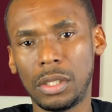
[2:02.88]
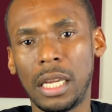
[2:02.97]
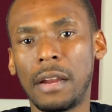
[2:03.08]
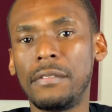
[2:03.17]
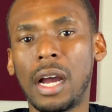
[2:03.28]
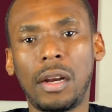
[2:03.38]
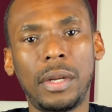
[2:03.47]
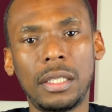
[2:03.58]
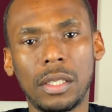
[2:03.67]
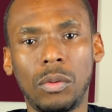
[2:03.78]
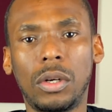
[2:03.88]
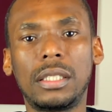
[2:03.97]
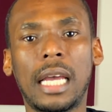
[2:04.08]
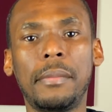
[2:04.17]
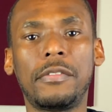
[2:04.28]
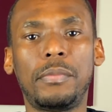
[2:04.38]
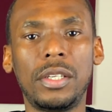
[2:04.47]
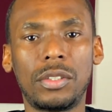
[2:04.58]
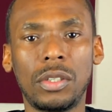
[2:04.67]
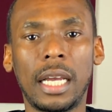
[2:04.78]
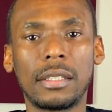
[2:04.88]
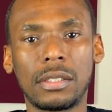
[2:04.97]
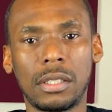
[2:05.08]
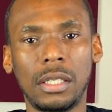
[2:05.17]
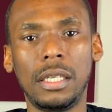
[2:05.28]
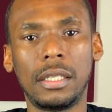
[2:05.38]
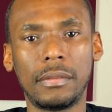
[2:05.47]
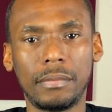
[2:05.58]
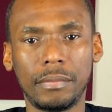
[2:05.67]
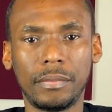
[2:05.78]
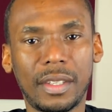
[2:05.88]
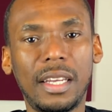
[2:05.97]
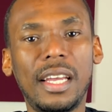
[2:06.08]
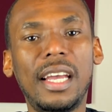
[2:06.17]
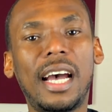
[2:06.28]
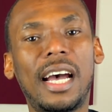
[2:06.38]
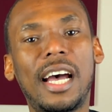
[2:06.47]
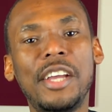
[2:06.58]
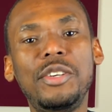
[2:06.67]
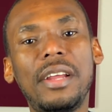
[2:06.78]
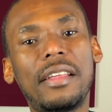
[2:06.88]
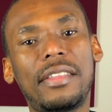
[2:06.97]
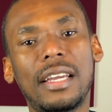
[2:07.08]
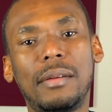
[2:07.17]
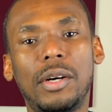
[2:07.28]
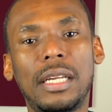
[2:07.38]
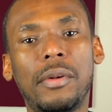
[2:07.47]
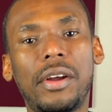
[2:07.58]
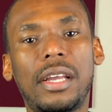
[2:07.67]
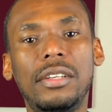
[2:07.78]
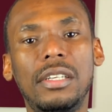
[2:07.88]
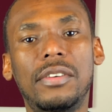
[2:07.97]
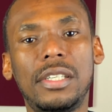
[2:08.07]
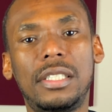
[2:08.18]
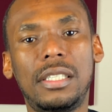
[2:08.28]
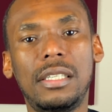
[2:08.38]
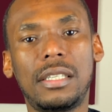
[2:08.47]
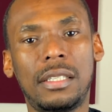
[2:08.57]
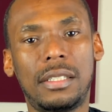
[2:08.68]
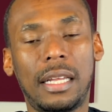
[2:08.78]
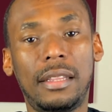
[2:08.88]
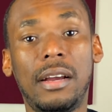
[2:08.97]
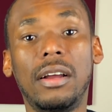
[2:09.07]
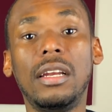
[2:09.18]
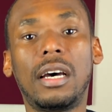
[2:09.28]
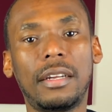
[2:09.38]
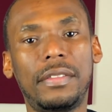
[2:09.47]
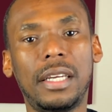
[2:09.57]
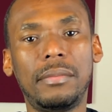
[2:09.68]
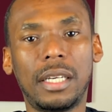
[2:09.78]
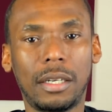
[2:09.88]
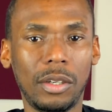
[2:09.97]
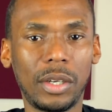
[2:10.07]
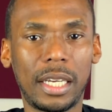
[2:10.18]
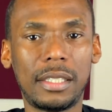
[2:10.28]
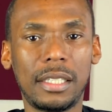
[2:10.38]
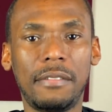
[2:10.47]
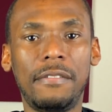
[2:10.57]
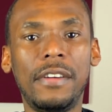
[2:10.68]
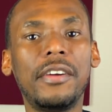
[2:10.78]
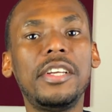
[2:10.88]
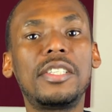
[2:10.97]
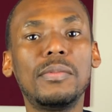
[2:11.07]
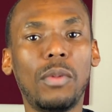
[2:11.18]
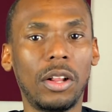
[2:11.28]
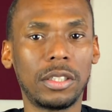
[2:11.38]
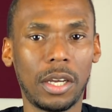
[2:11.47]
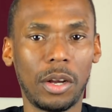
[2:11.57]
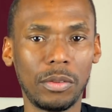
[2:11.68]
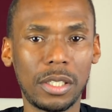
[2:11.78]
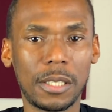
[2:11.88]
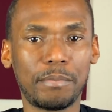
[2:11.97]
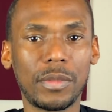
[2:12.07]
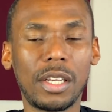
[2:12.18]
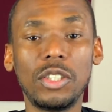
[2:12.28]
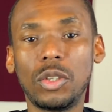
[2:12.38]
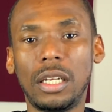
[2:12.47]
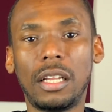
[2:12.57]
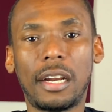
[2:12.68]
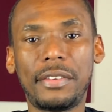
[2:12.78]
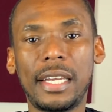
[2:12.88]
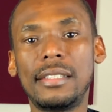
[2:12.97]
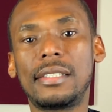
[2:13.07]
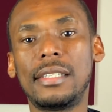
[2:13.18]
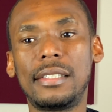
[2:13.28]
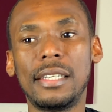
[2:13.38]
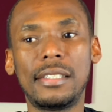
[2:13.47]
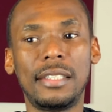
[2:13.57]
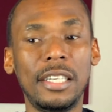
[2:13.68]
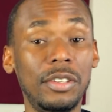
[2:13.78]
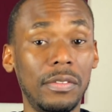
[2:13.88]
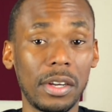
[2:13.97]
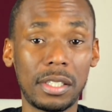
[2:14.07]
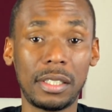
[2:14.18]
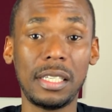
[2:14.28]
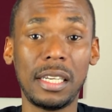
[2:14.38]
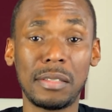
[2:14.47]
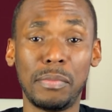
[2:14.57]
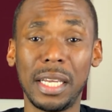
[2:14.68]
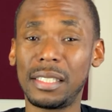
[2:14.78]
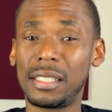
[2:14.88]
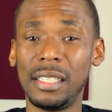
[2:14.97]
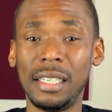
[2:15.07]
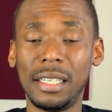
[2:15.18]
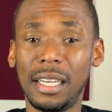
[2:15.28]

the environment and what type of place you'd like to study in. A unique thing about American universities is that there are a lot of them that are located in very small towns. So in a lot of instances, the university is basically